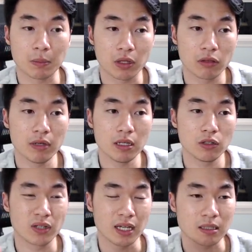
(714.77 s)
three,
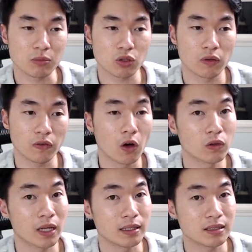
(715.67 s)
you get some sort of
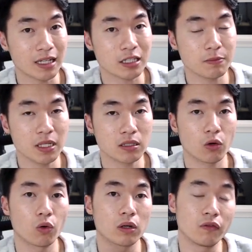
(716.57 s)
online assessment
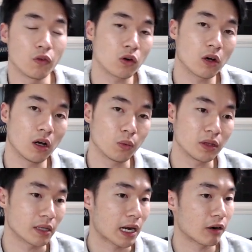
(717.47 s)
or a phone call with
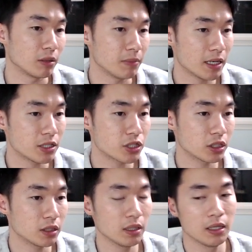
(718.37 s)
the hiring manager.